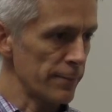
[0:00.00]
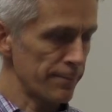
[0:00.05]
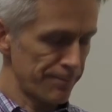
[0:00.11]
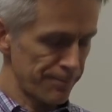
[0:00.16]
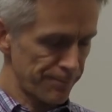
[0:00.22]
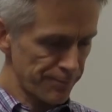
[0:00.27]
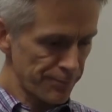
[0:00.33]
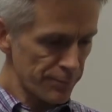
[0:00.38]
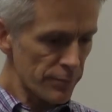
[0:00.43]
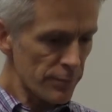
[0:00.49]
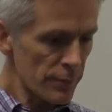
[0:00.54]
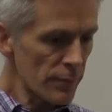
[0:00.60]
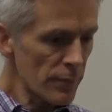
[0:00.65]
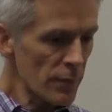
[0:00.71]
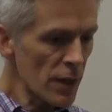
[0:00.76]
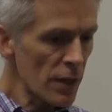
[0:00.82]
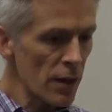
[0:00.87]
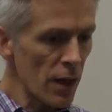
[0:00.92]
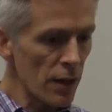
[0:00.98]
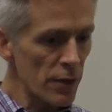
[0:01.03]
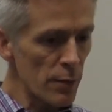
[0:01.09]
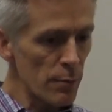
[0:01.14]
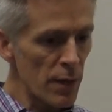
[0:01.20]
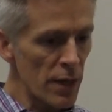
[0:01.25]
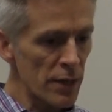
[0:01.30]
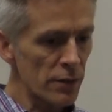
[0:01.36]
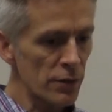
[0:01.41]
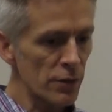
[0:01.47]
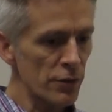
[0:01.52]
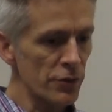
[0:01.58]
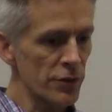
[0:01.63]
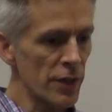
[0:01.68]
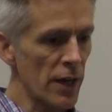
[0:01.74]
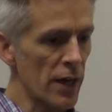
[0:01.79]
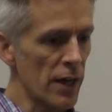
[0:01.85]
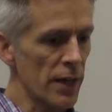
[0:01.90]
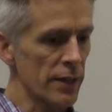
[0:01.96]
flight on the
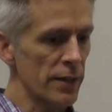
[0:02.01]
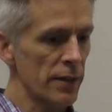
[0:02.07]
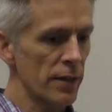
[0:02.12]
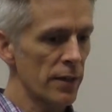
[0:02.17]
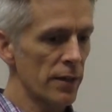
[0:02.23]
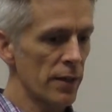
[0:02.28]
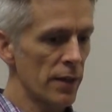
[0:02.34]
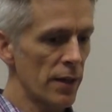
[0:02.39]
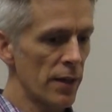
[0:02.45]
medical side